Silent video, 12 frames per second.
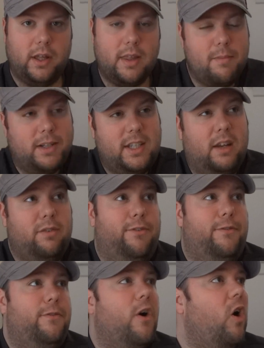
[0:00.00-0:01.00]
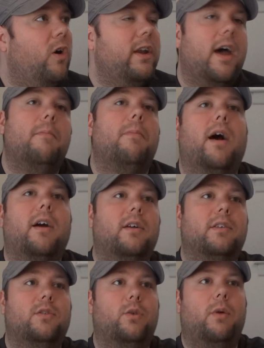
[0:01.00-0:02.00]
Like they might take Fallen
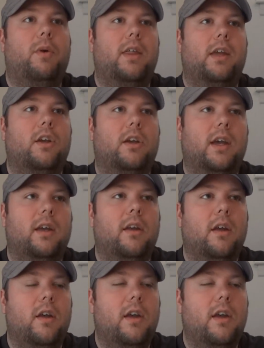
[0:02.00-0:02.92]
Empires so that way they could get,